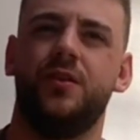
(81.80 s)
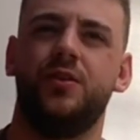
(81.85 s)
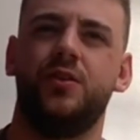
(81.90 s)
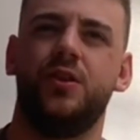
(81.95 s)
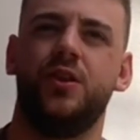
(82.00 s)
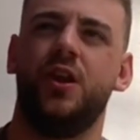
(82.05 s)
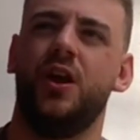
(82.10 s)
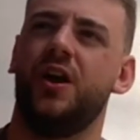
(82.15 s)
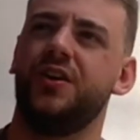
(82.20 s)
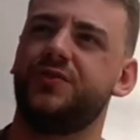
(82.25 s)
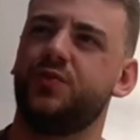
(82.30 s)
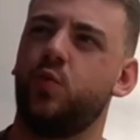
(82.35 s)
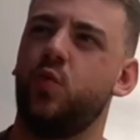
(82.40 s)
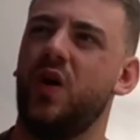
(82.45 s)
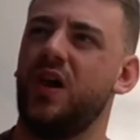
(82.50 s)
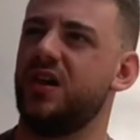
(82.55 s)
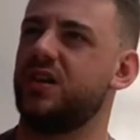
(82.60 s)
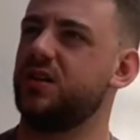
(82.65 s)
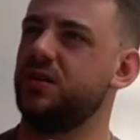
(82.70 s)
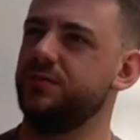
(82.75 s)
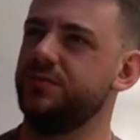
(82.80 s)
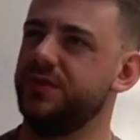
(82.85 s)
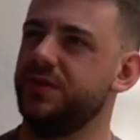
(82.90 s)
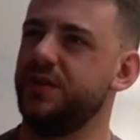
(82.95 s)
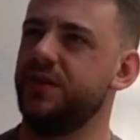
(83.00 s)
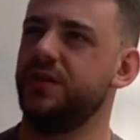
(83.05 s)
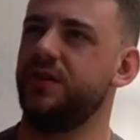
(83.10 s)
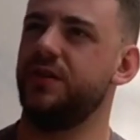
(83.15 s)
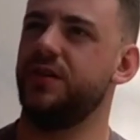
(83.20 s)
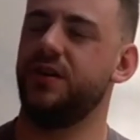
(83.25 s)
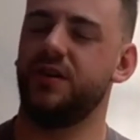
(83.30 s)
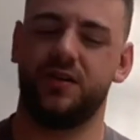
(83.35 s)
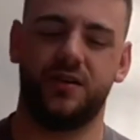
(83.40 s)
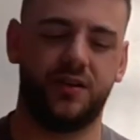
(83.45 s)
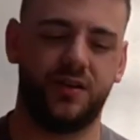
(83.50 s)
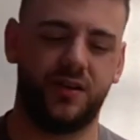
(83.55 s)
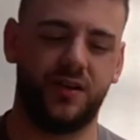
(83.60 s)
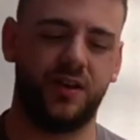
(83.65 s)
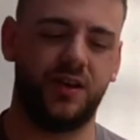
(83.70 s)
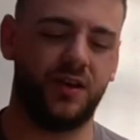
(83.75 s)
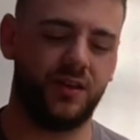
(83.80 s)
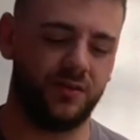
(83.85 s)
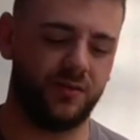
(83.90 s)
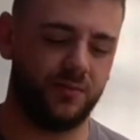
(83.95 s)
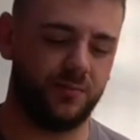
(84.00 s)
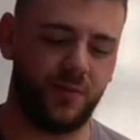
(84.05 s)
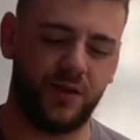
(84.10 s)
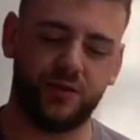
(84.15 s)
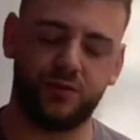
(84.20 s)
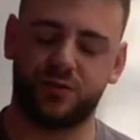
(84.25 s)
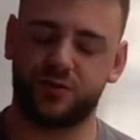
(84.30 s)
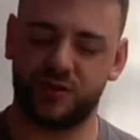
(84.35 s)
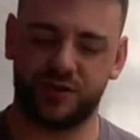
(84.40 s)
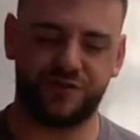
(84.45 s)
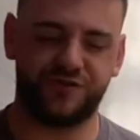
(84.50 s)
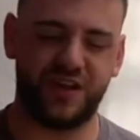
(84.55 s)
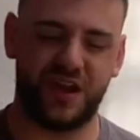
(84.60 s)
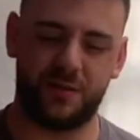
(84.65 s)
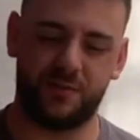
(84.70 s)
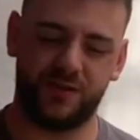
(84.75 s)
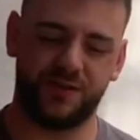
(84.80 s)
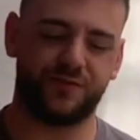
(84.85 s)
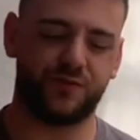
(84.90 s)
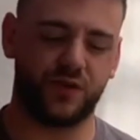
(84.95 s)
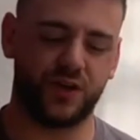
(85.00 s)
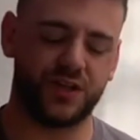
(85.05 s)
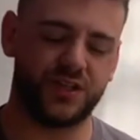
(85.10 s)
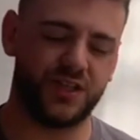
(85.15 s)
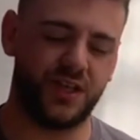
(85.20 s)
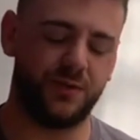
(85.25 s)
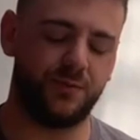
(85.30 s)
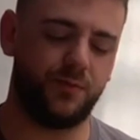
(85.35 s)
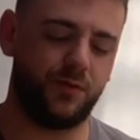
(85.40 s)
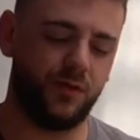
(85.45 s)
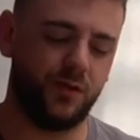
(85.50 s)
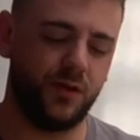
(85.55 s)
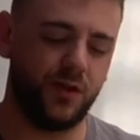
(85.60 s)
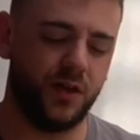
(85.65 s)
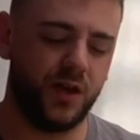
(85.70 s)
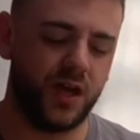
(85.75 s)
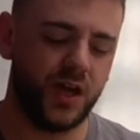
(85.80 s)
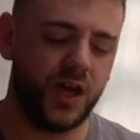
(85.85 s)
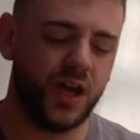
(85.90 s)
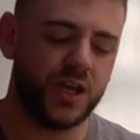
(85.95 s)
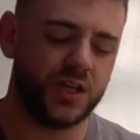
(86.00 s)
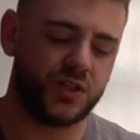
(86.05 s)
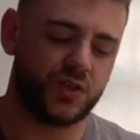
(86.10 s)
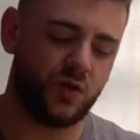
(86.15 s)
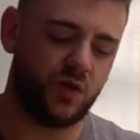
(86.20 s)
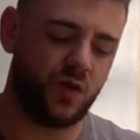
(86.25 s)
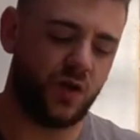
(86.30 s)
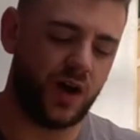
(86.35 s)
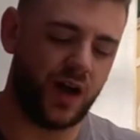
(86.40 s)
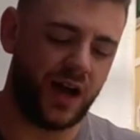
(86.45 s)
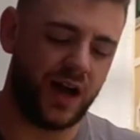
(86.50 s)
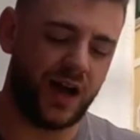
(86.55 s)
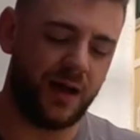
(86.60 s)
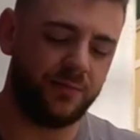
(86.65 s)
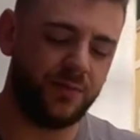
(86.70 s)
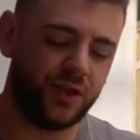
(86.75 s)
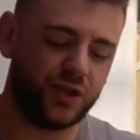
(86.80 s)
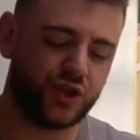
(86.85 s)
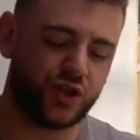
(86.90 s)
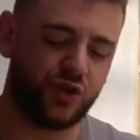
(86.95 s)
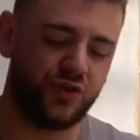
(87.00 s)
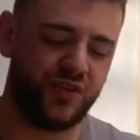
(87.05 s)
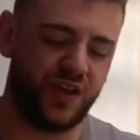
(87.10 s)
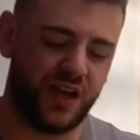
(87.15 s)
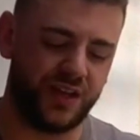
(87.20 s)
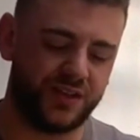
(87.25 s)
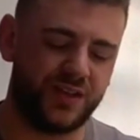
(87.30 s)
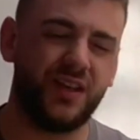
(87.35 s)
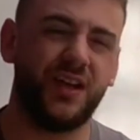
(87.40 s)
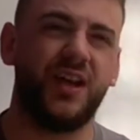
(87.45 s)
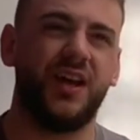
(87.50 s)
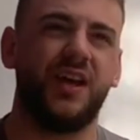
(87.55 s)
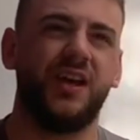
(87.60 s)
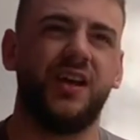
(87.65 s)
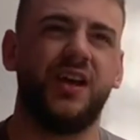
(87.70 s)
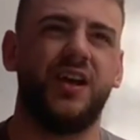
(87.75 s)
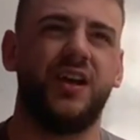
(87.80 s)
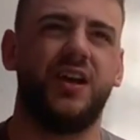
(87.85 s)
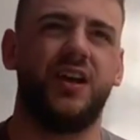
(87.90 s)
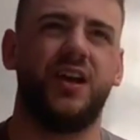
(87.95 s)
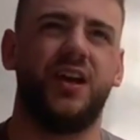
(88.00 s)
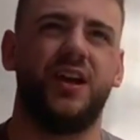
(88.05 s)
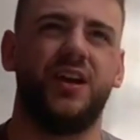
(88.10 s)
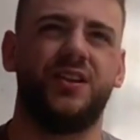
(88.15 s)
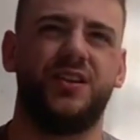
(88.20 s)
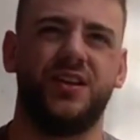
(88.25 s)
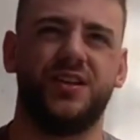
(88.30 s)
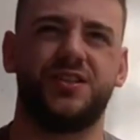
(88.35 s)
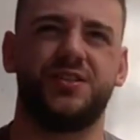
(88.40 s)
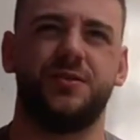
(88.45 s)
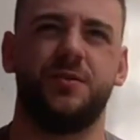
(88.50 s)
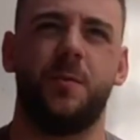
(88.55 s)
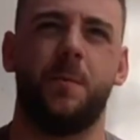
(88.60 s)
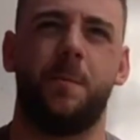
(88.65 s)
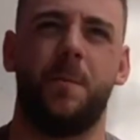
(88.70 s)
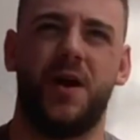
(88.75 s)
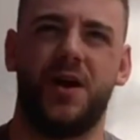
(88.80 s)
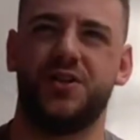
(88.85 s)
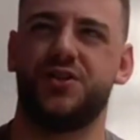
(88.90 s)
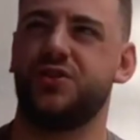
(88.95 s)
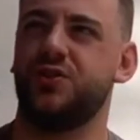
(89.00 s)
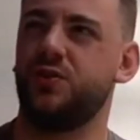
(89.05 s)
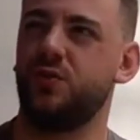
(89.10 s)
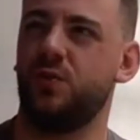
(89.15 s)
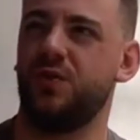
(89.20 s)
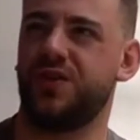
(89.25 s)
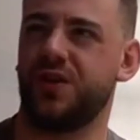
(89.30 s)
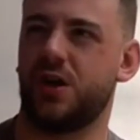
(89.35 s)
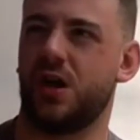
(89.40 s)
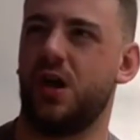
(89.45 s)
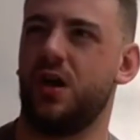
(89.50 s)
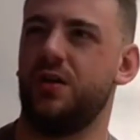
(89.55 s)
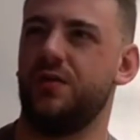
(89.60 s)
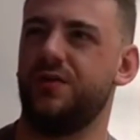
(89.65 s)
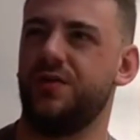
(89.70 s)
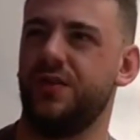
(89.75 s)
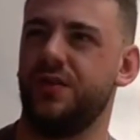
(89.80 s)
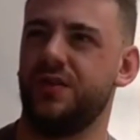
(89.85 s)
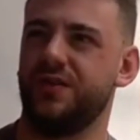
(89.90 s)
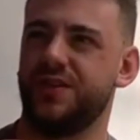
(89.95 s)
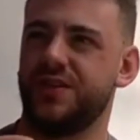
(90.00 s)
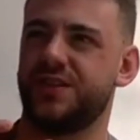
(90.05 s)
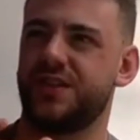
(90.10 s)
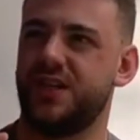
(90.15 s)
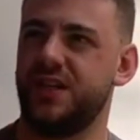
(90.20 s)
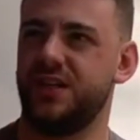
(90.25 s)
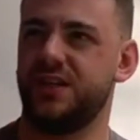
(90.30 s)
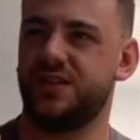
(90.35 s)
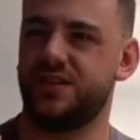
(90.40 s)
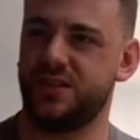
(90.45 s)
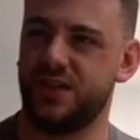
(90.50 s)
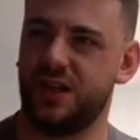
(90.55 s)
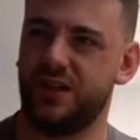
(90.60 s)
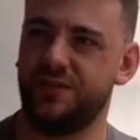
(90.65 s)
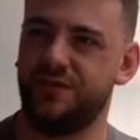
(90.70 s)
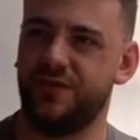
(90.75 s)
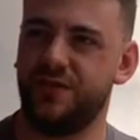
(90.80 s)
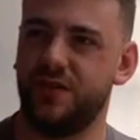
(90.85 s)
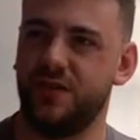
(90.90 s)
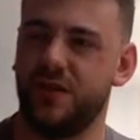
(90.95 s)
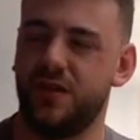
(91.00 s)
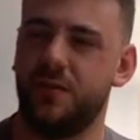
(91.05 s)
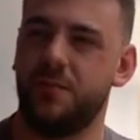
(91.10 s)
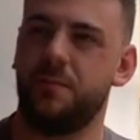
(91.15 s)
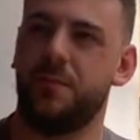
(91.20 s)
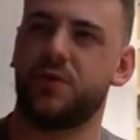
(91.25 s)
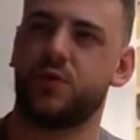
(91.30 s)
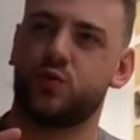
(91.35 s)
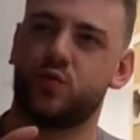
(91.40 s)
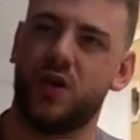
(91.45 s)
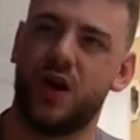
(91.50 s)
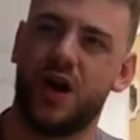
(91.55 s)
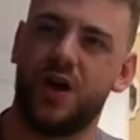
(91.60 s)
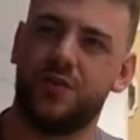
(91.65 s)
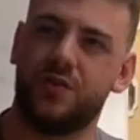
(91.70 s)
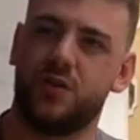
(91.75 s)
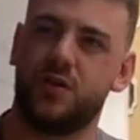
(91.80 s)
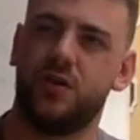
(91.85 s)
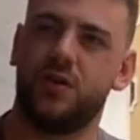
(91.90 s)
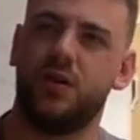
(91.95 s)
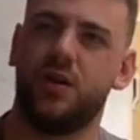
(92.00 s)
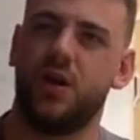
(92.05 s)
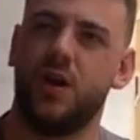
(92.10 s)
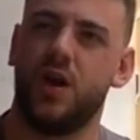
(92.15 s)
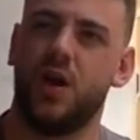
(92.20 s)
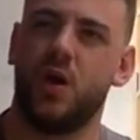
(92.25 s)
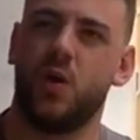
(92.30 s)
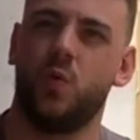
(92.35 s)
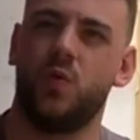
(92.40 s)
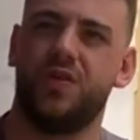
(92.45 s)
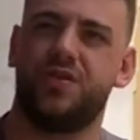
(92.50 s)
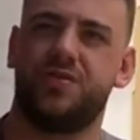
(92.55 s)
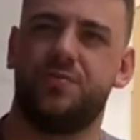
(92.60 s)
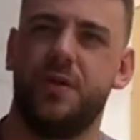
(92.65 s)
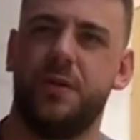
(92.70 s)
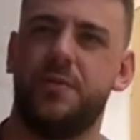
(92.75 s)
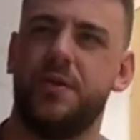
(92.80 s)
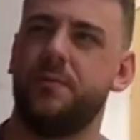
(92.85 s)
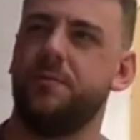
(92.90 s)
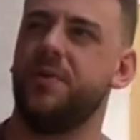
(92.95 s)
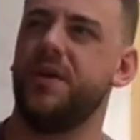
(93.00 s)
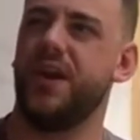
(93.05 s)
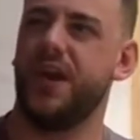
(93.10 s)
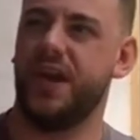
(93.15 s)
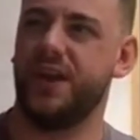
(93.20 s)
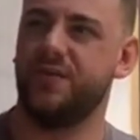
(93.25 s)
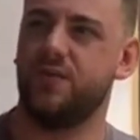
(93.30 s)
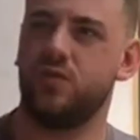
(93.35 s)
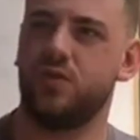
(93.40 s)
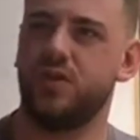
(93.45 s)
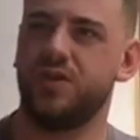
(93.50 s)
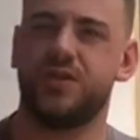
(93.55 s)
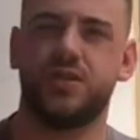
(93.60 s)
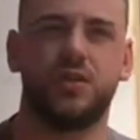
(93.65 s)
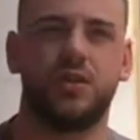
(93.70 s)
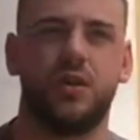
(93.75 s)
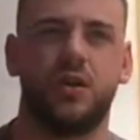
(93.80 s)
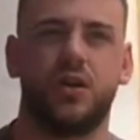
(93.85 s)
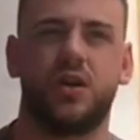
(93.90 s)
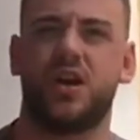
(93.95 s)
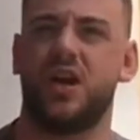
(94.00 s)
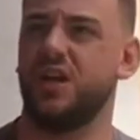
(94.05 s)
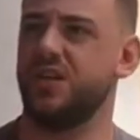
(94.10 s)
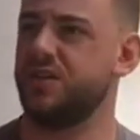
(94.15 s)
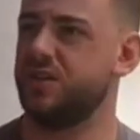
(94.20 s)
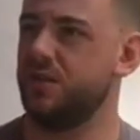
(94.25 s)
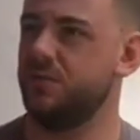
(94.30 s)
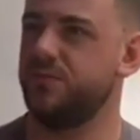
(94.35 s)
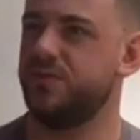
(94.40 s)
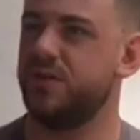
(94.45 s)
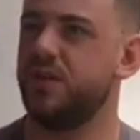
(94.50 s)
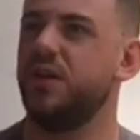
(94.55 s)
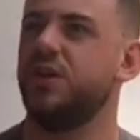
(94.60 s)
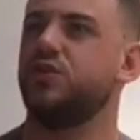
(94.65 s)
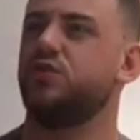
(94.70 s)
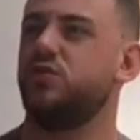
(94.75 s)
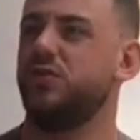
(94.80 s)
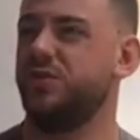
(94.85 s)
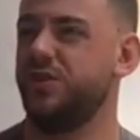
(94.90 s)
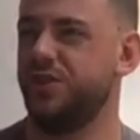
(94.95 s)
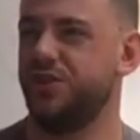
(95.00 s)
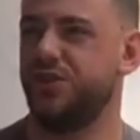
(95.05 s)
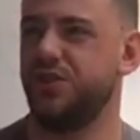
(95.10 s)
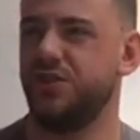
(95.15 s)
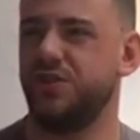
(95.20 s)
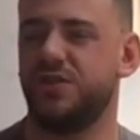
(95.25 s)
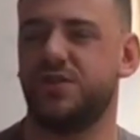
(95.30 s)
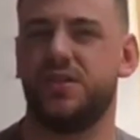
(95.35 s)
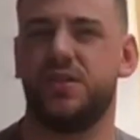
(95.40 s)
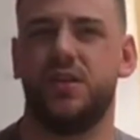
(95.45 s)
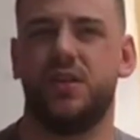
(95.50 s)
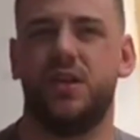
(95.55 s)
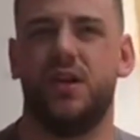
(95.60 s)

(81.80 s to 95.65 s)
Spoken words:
not welcome in my nuclear family, for example. So I'm not sure that it has much to do with the color of the skin itself, but rather with maybe behaviors, customs, traditions